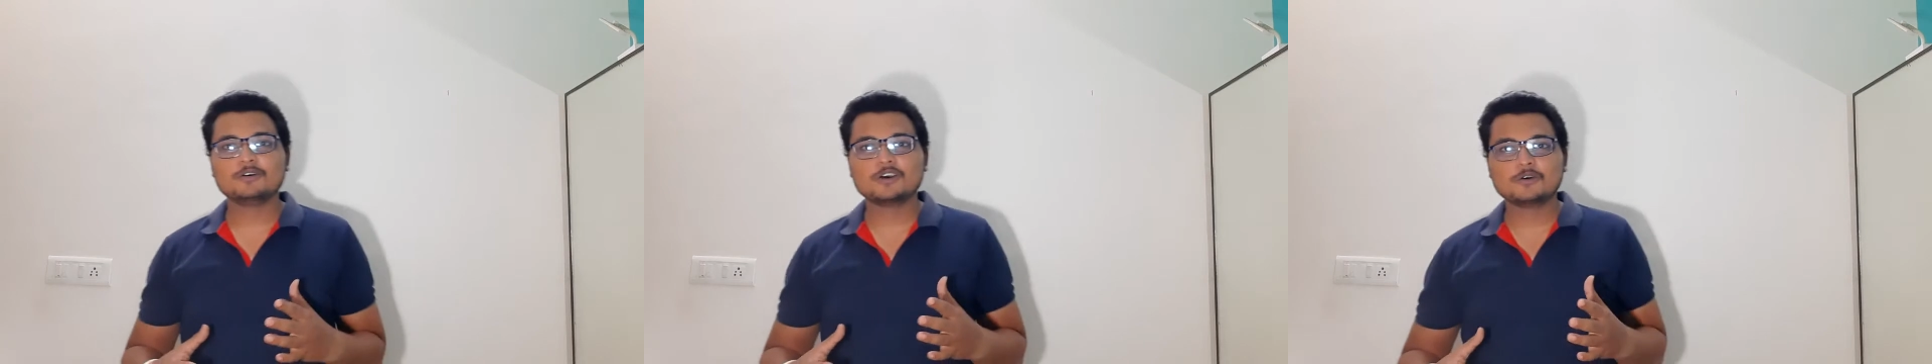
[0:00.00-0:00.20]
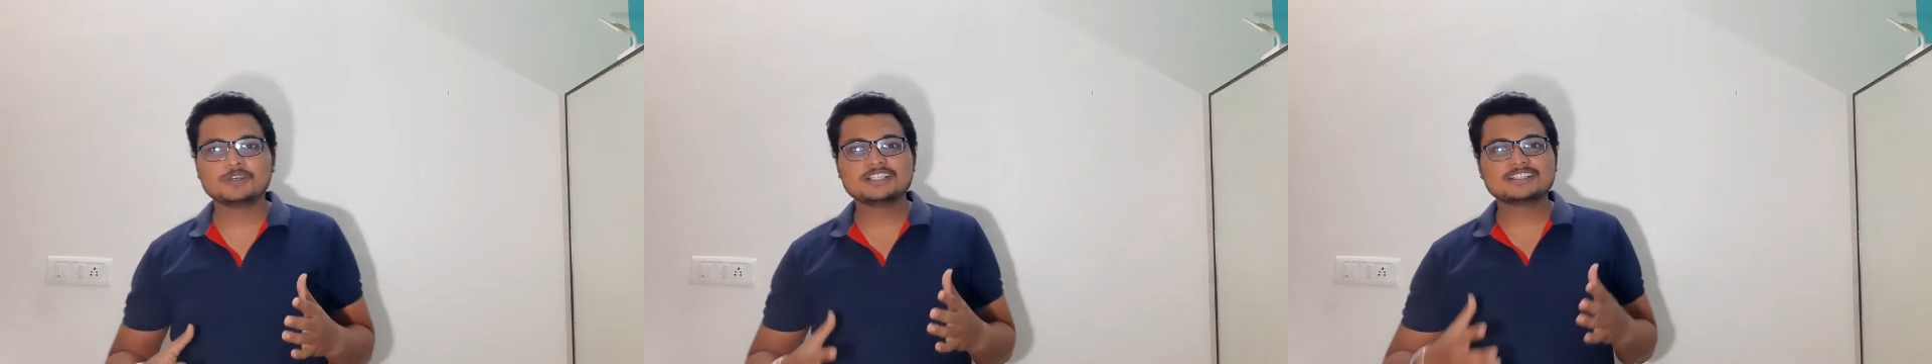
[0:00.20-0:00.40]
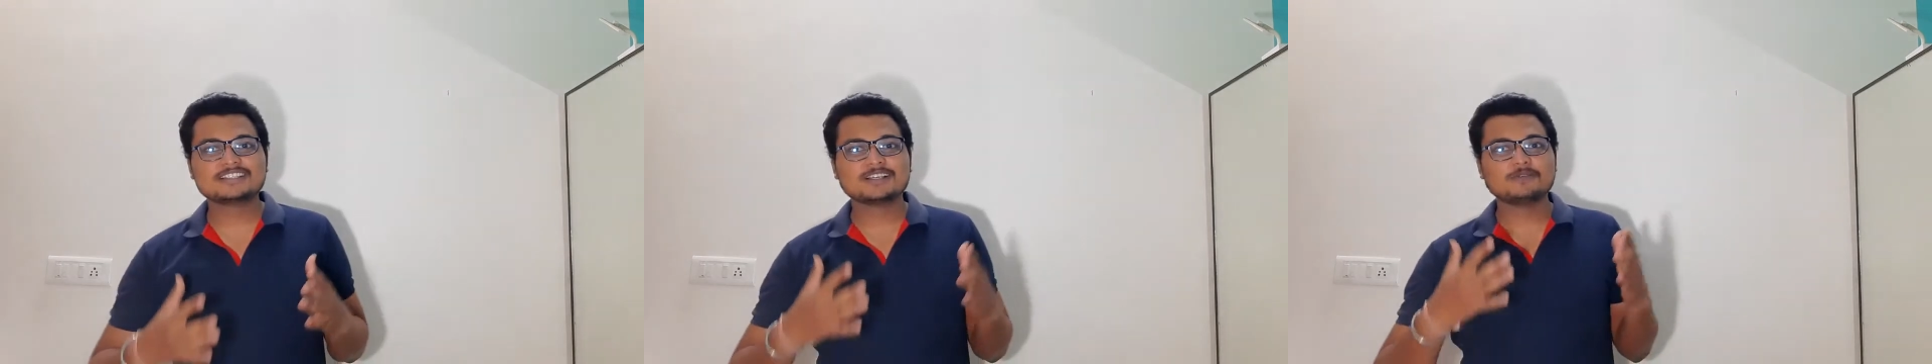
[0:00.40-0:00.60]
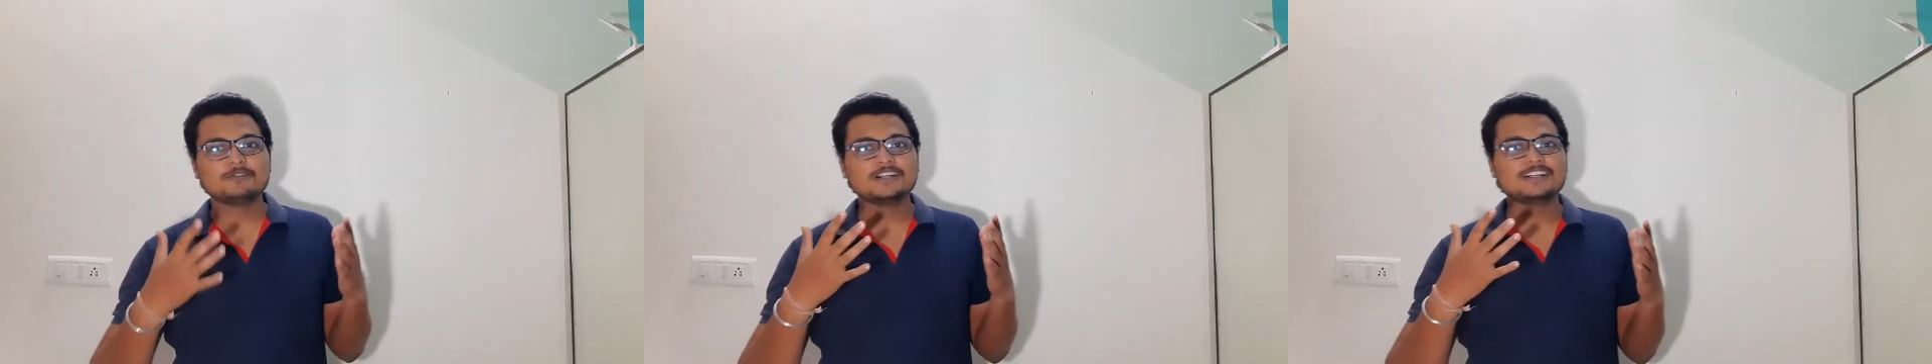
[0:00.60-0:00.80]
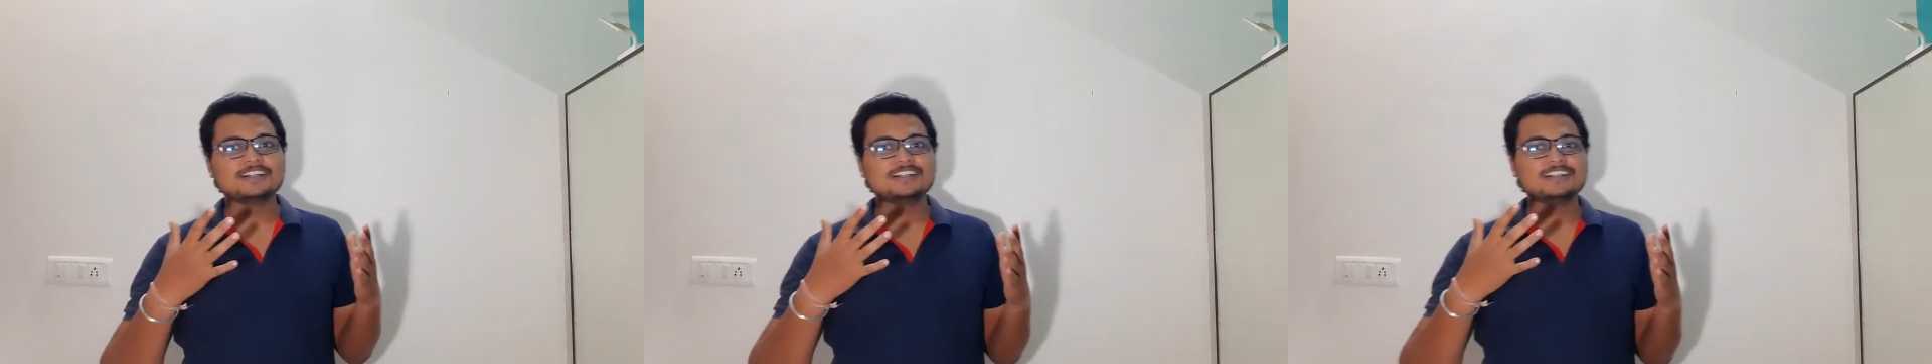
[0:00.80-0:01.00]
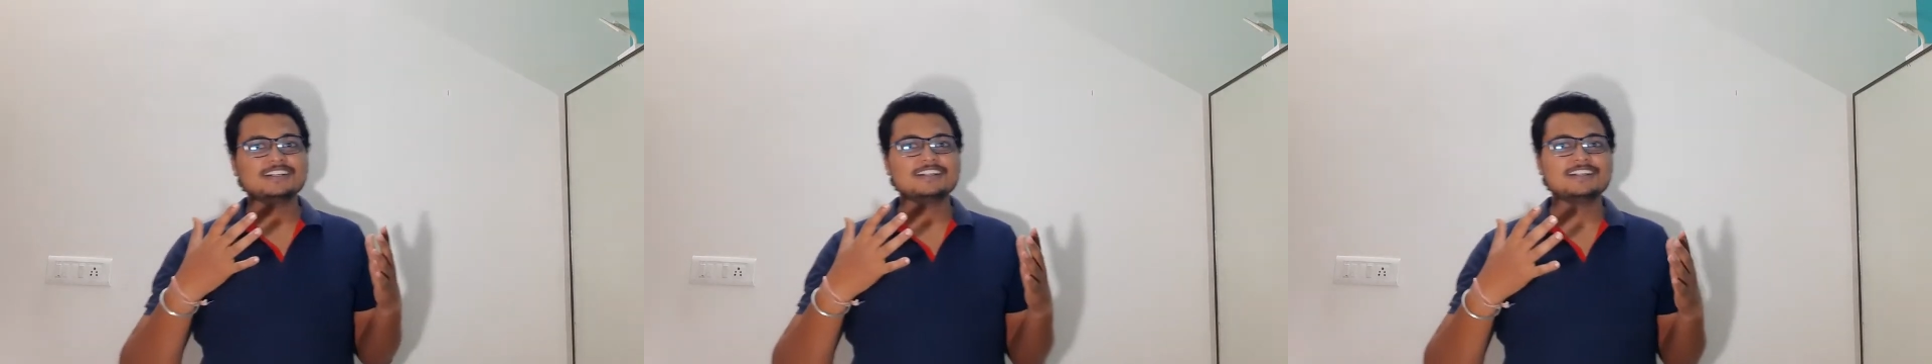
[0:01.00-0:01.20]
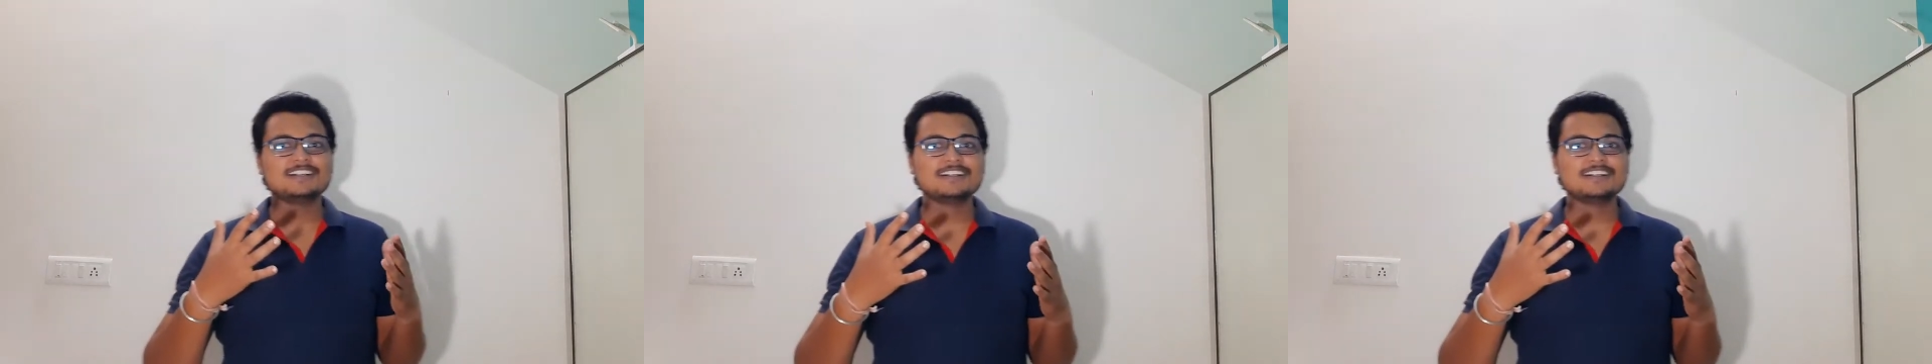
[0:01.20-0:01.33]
which someone